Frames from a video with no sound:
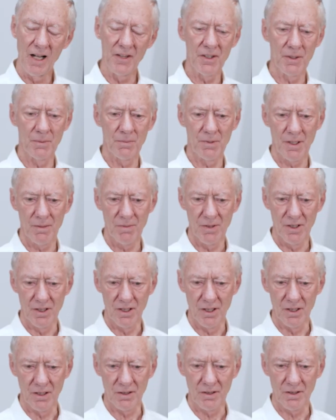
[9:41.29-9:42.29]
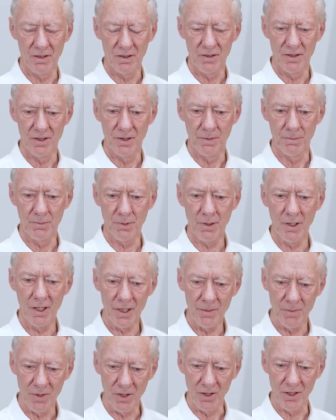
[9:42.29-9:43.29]
I think probably the
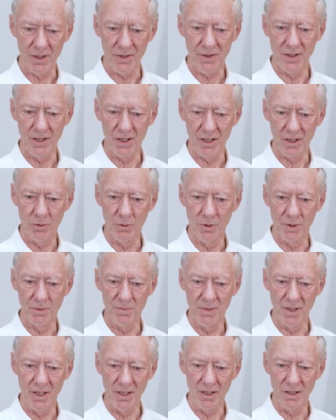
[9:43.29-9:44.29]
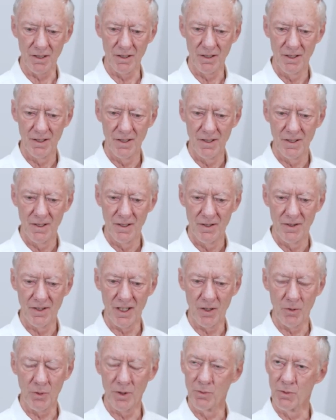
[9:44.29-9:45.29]
primary thing would be
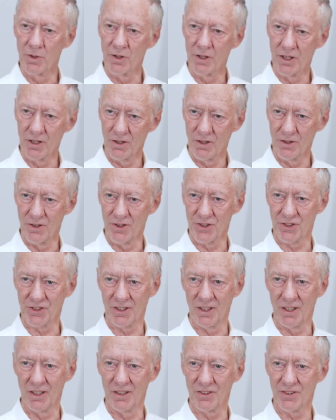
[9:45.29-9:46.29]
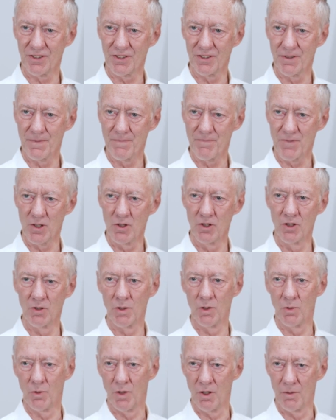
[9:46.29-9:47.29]
that when we're here in the States, you know
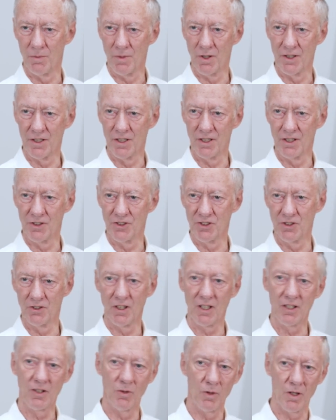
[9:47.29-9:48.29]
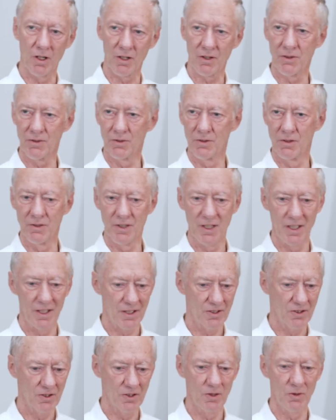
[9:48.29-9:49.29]
where Walmart is, you know how to walk through
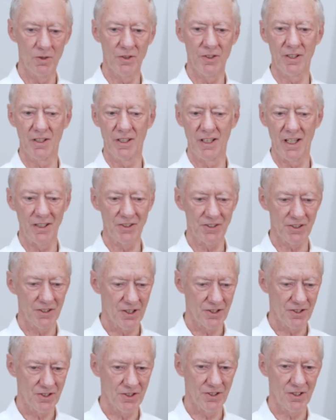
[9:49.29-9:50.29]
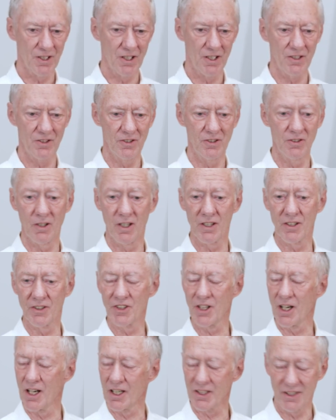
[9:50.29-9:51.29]
that, you know where the gas stations are, you know how to
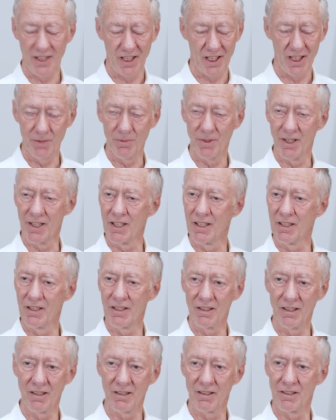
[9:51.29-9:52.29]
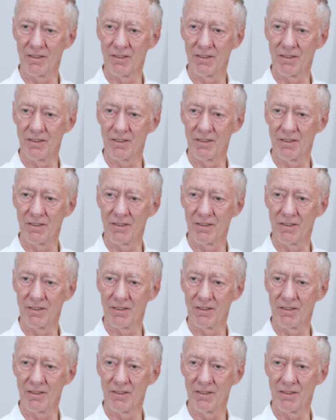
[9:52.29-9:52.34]
talk to anybody.